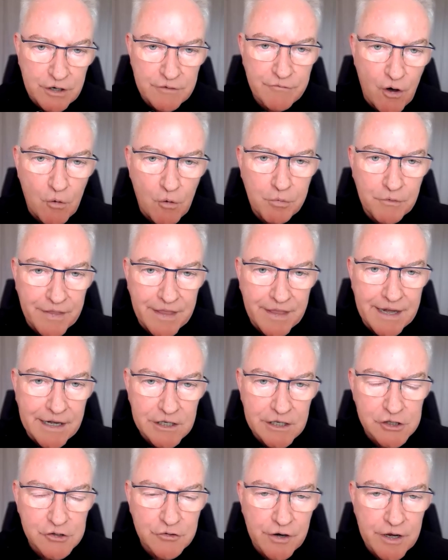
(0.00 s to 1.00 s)
involvement in the
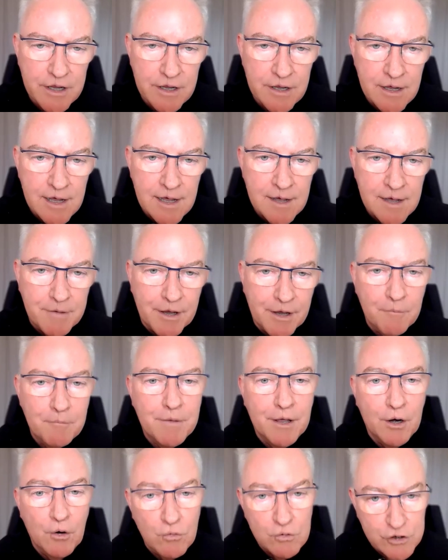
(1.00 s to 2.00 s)
industry,
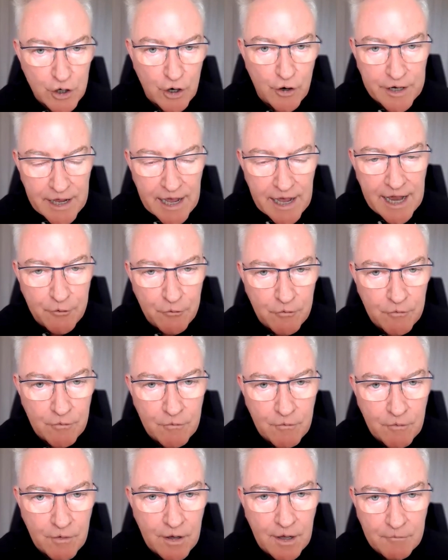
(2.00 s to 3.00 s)
but also again
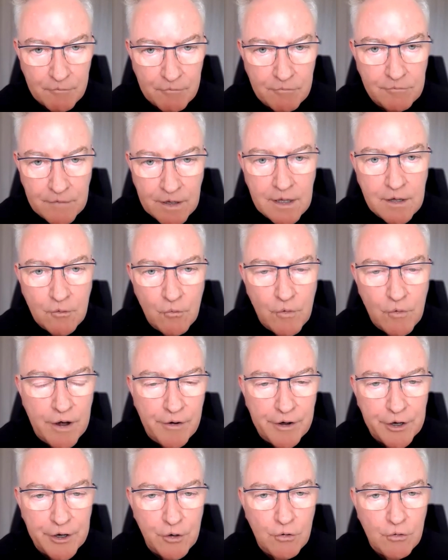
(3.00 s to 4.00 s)

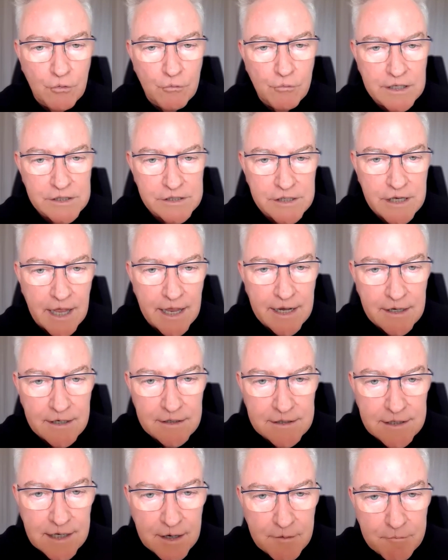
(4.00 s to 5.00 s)
wearing your Real Estate
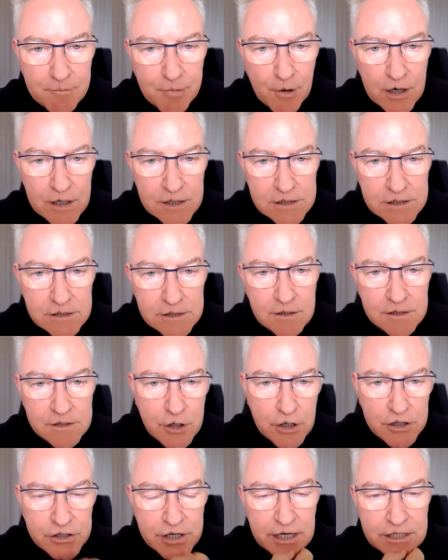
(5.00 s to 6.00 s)
Buyers
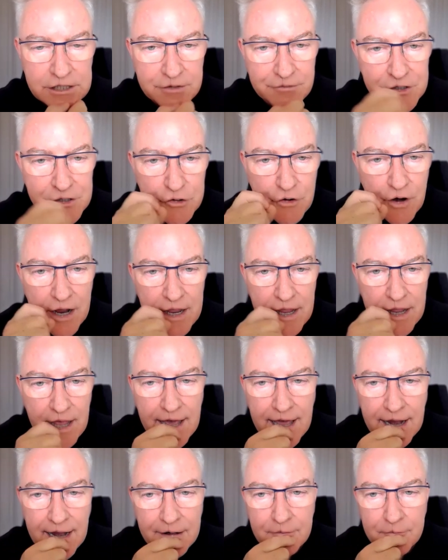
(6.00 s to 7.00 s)
Association of Australia
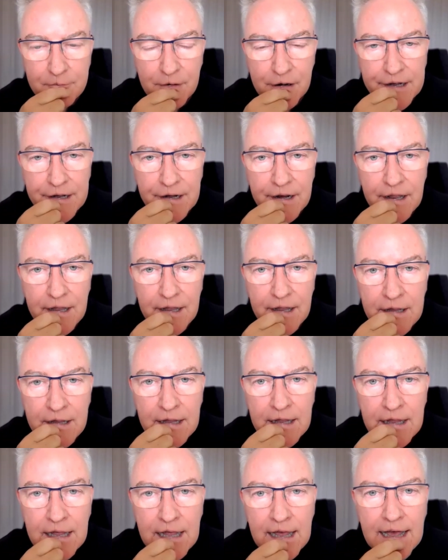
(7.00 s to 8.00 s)
hat, Melinda,
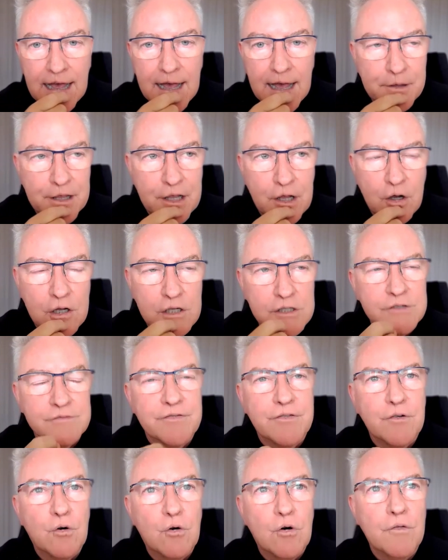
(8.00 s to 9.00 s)
because
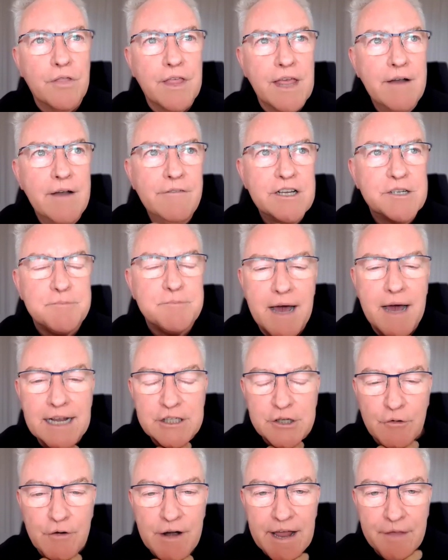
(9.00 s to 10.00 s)
for the average
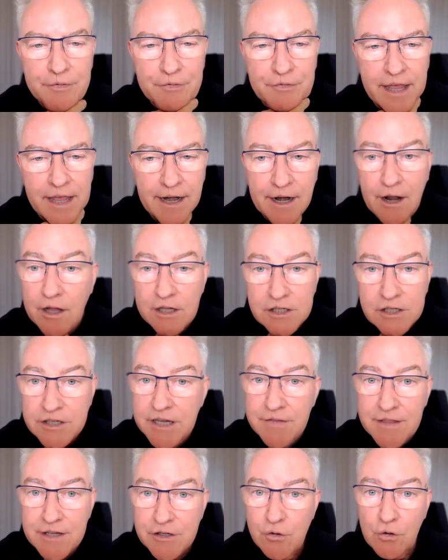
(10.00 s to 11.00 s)
punter out there, and I
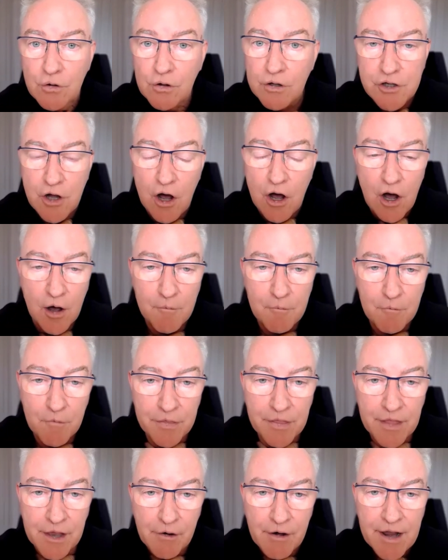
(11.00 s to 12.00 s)
see this all the time
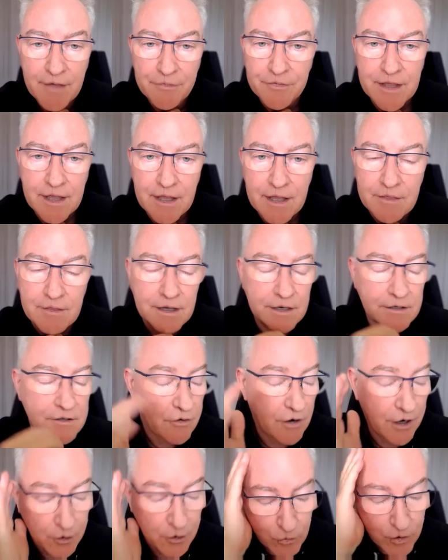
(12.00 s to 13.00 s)
when they're out there, they're
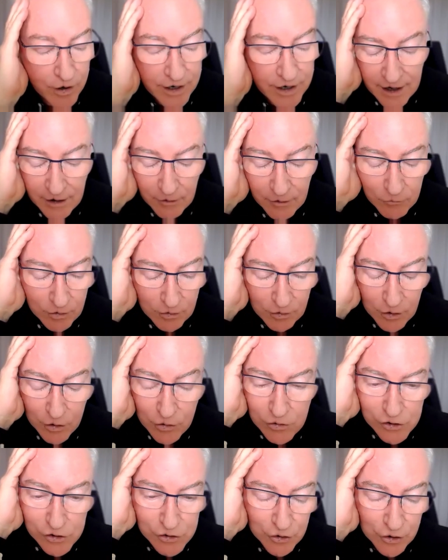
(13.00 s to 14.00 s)
trying to work out, well,
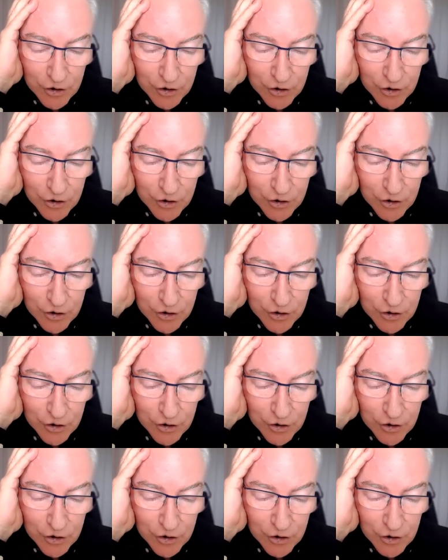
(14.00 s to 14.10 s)
who should